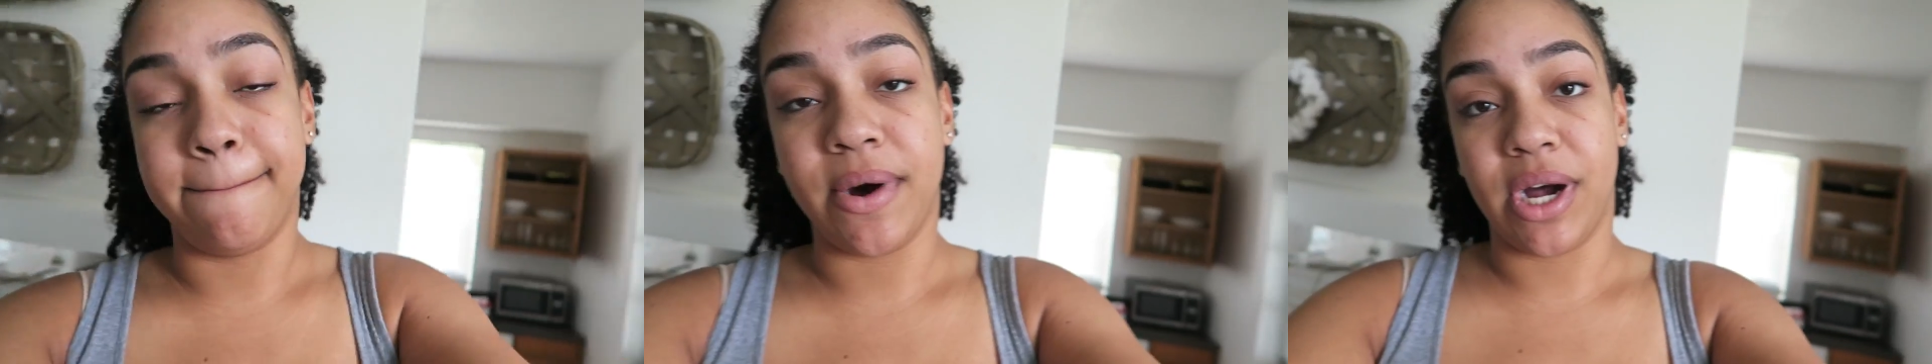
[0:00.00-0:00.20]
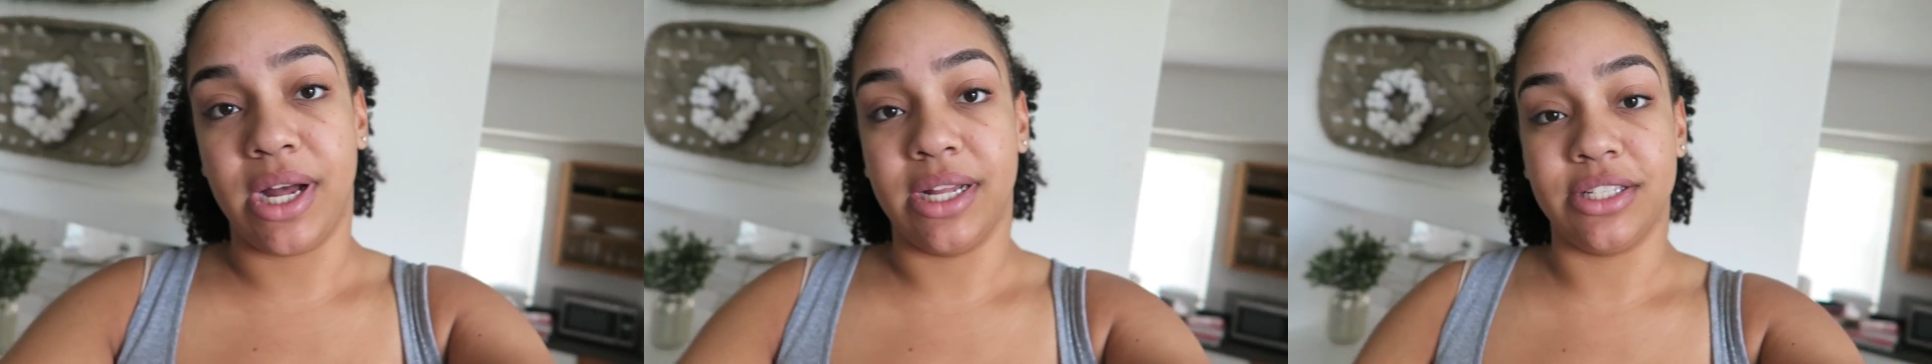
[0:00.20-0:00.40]

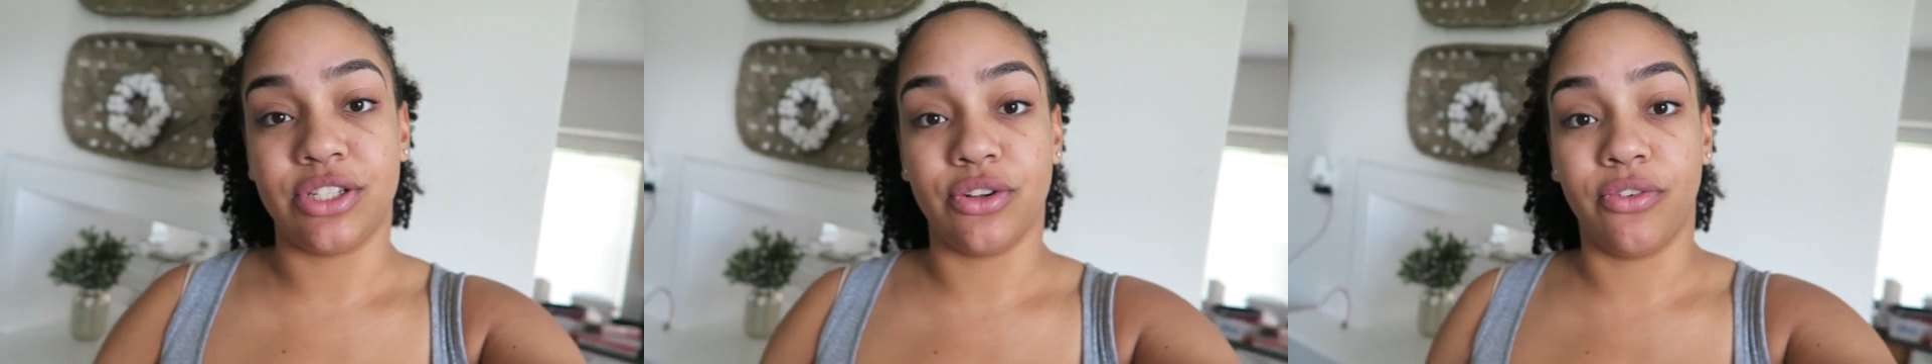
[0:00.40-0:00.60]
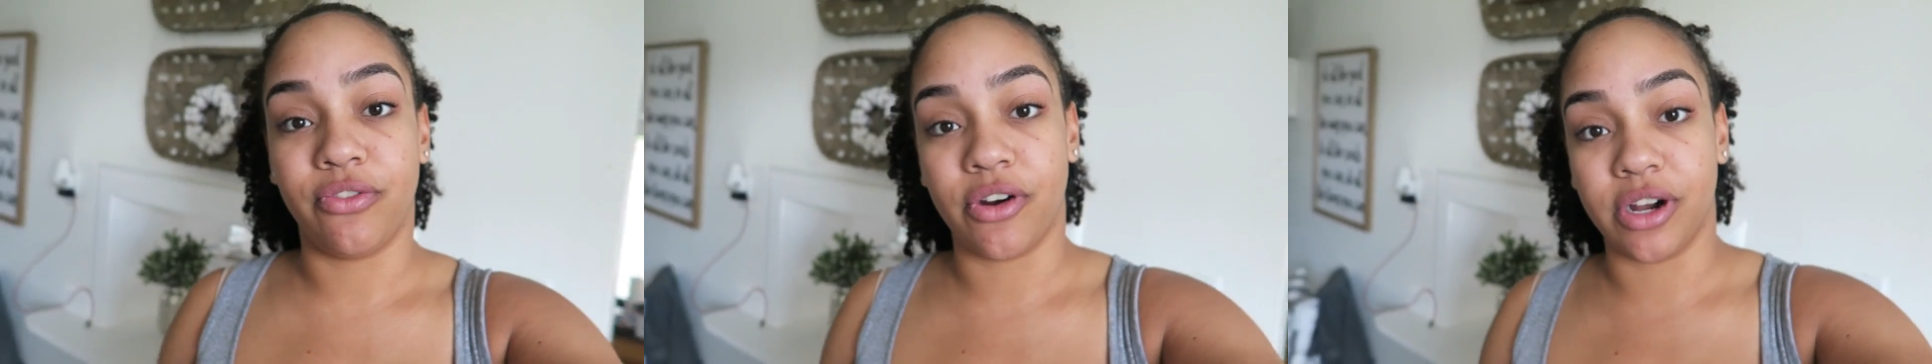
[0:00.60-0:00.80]
But
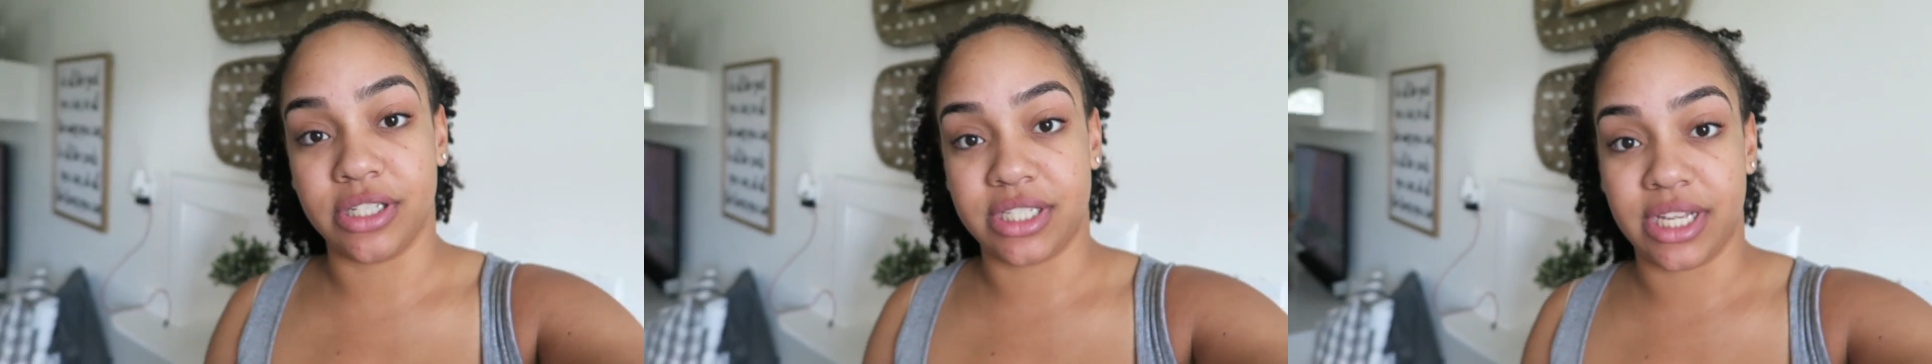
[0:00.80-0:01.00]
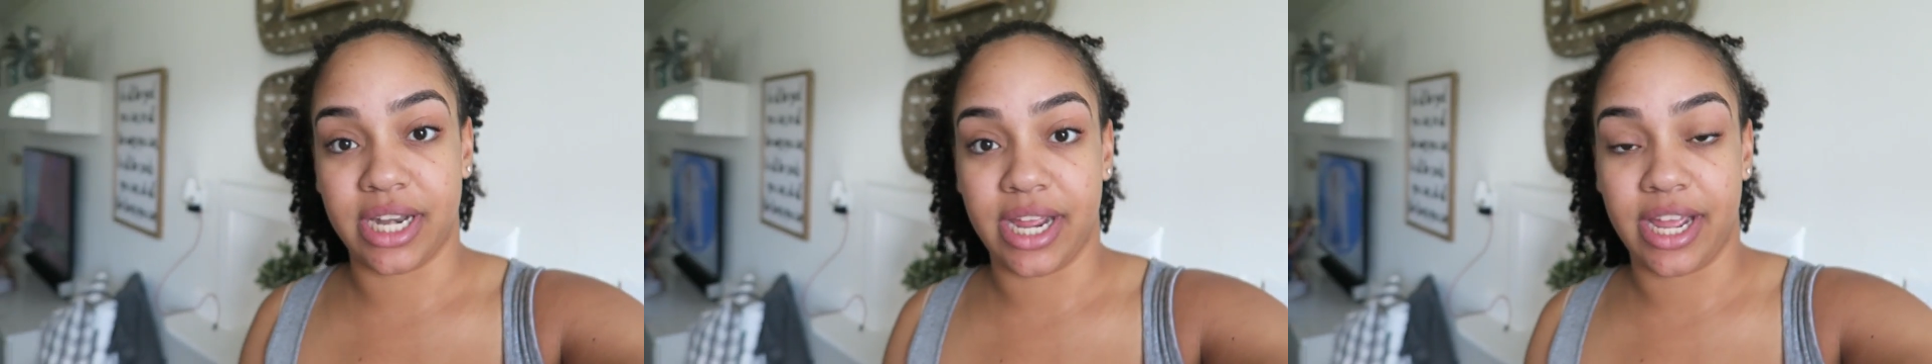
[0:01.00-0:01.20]
so
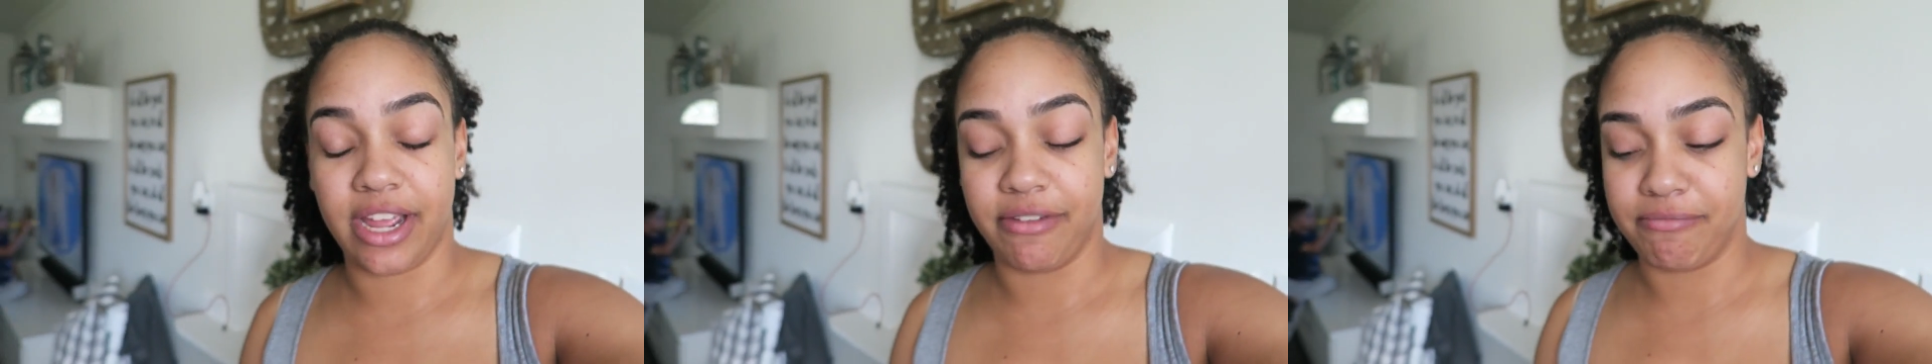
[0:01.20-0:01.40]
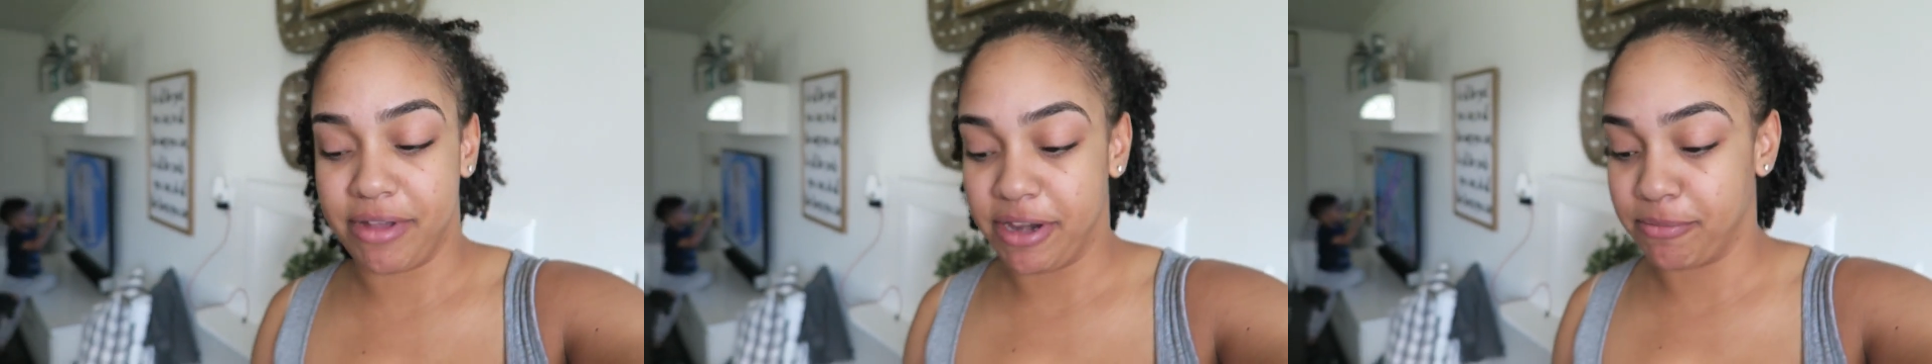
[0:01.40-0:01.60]
far
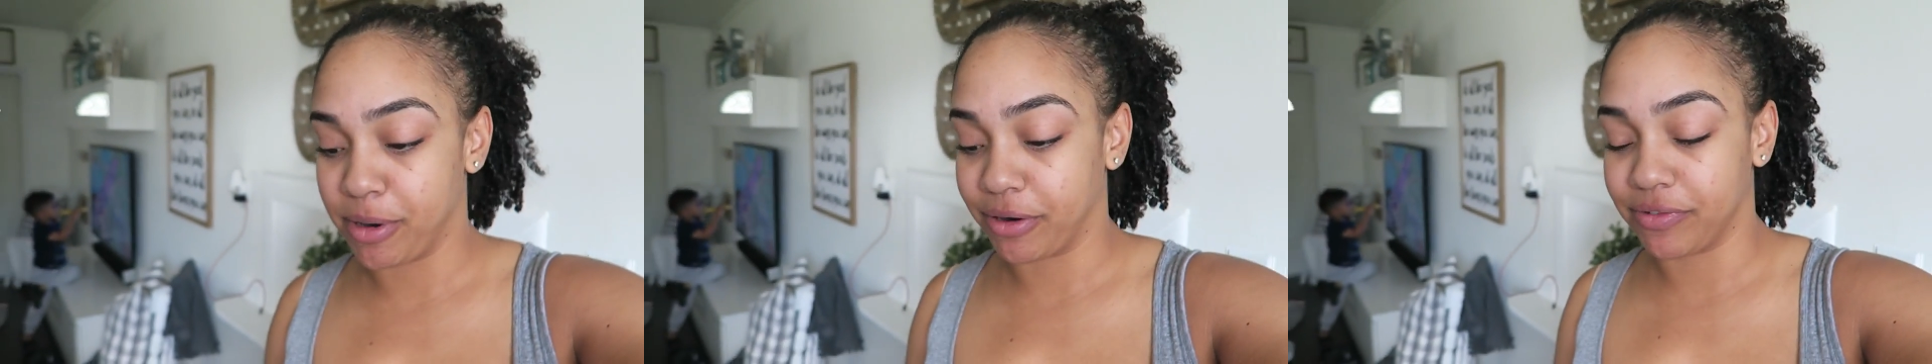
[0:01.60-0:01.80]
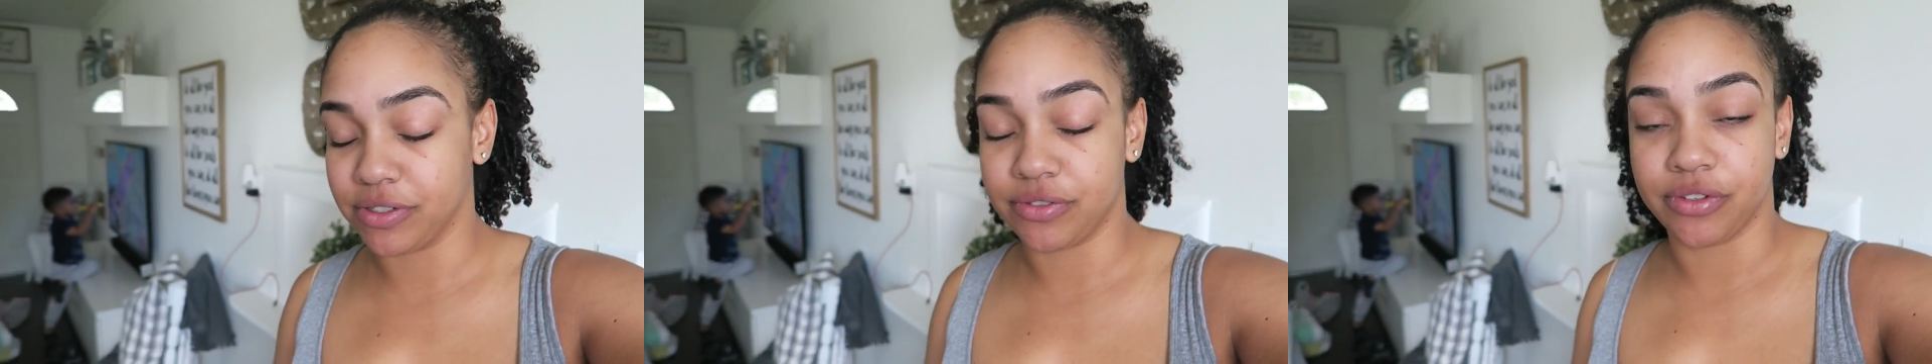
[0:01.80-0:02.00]
today, I've made
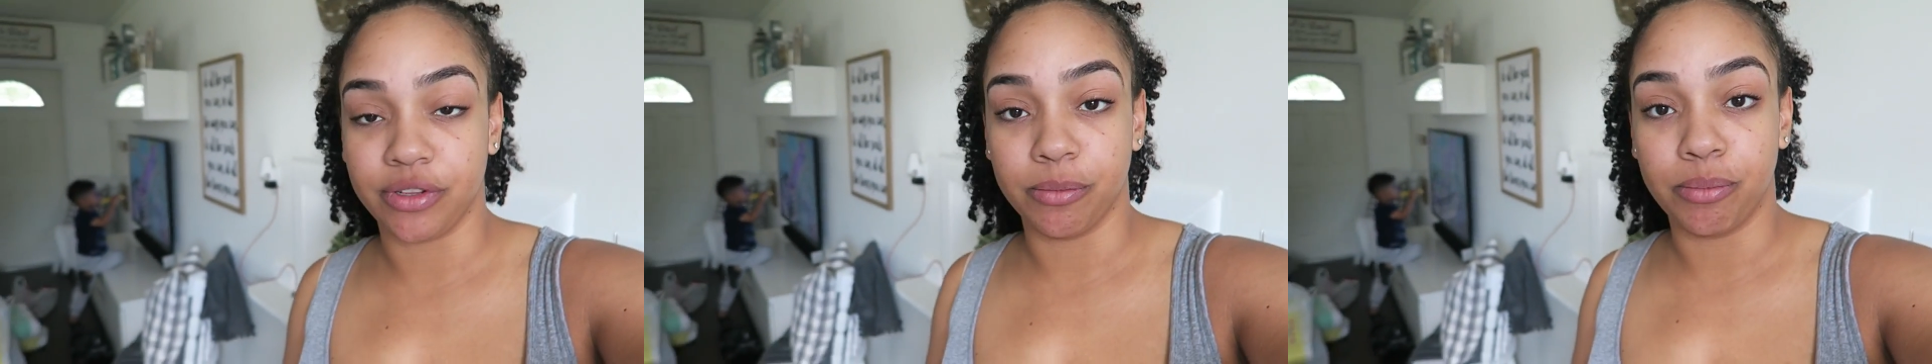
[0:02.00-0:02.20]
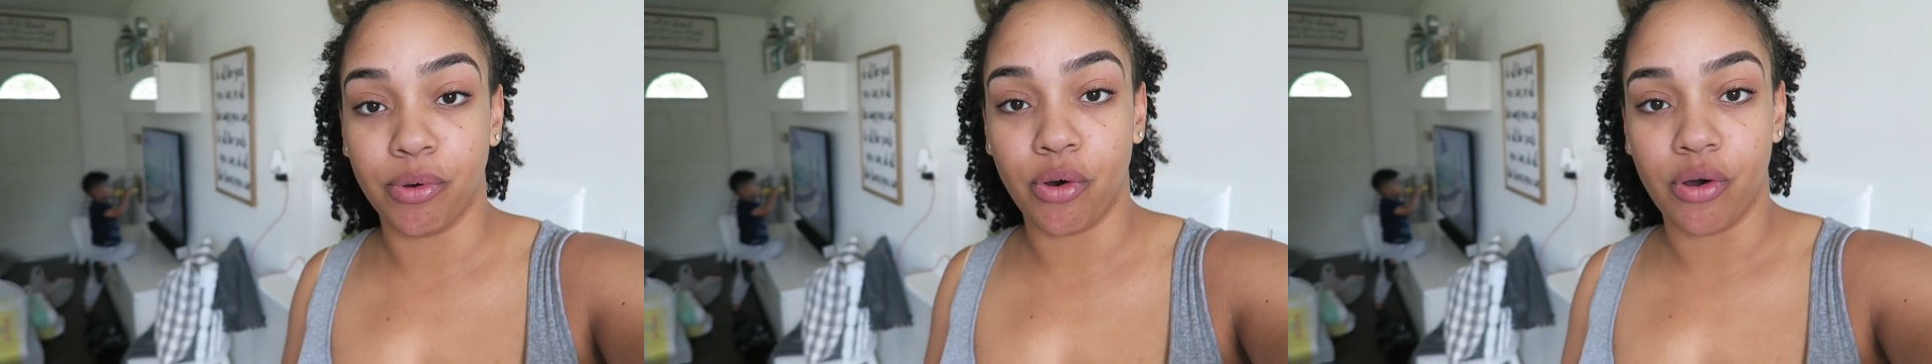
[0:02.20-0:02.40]
breakfast for
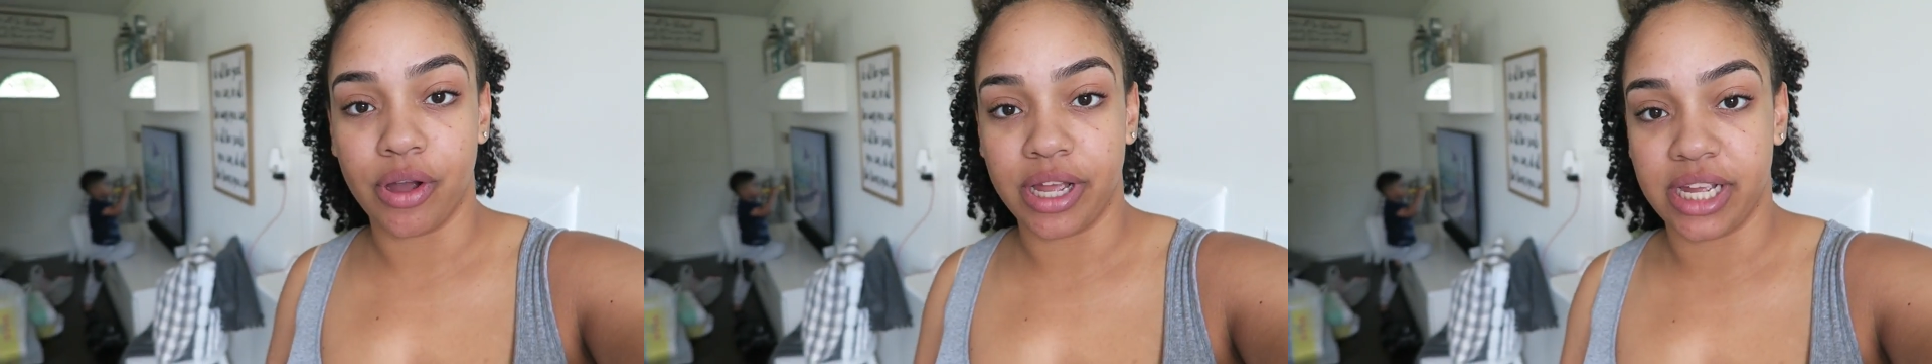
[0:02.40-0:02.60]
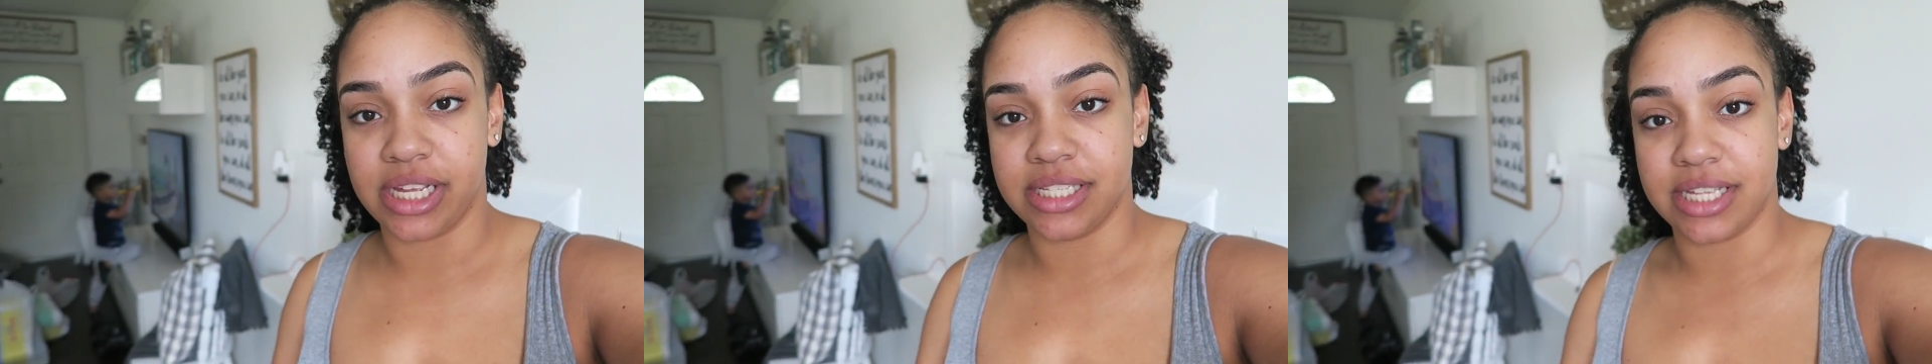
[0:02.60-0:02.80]
the
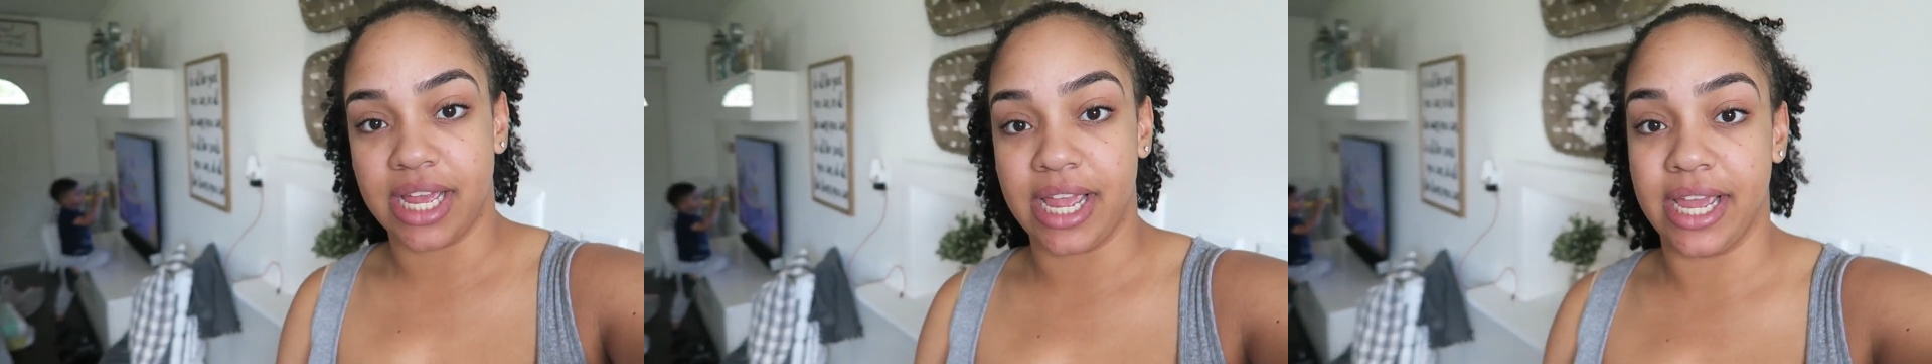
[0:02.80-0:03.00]
boys